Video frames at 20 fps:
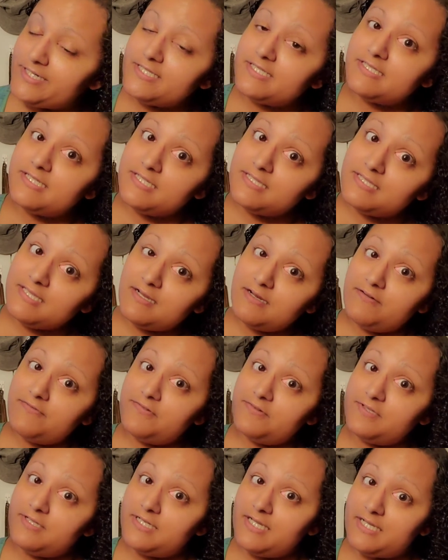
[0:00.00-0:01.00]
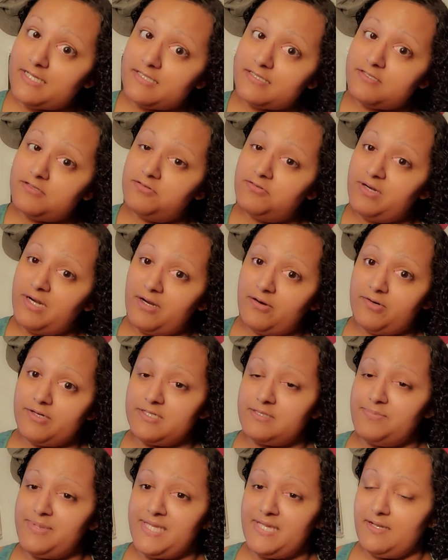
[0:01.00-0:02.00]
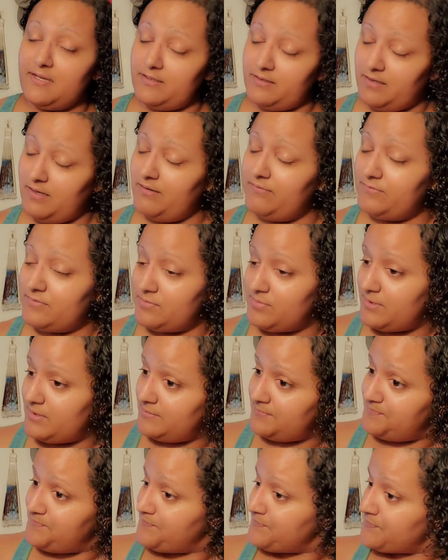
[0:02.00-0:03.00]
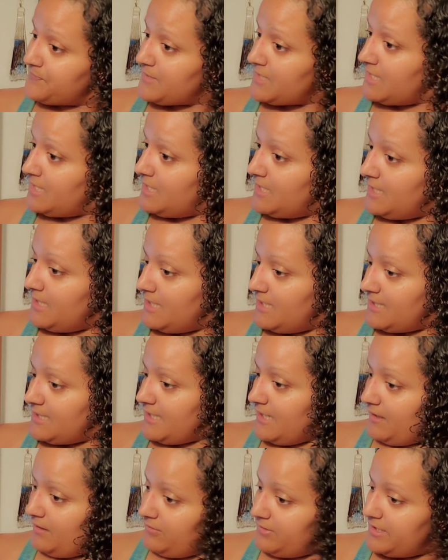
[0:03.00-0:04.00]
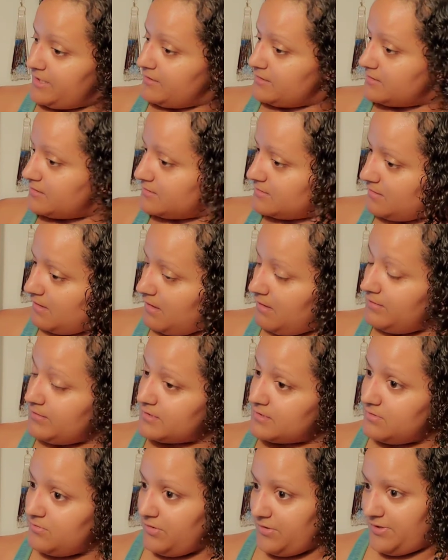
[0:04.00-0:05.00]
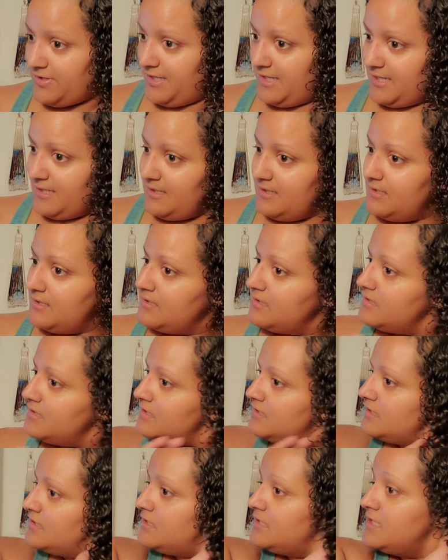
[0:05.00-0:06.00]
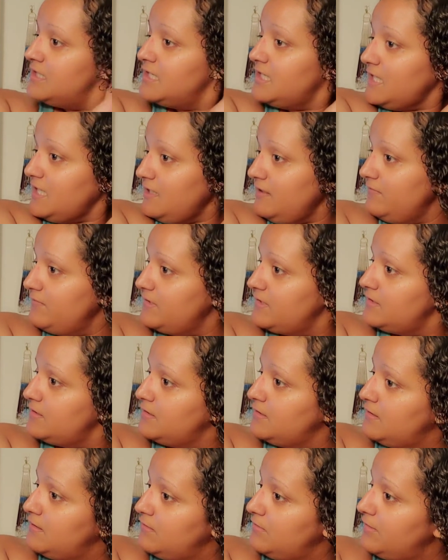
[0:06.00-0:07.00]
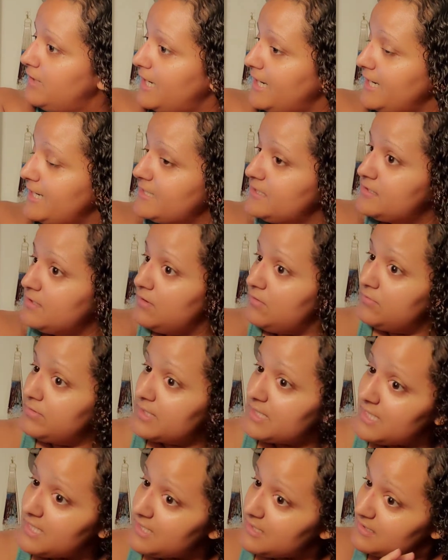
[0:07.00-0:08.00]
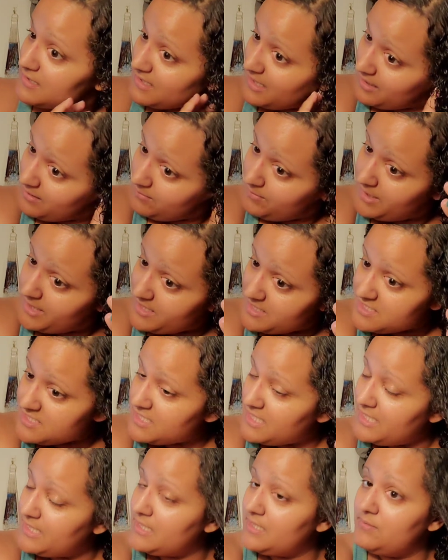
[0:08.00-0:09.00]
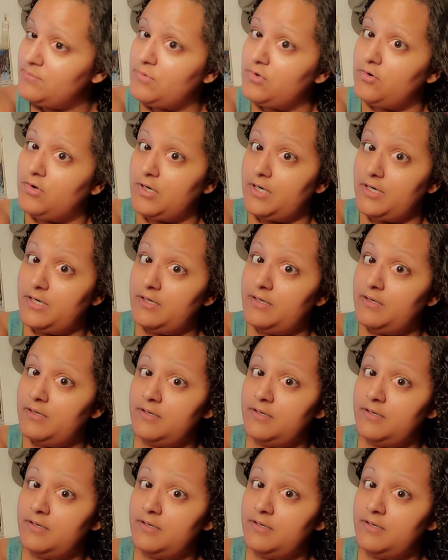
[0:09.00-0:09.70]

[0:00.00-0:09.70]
to sit there for the next 2 hours being uncomfortable. Now, here's also a thing. Even though I don't eat that much anymore,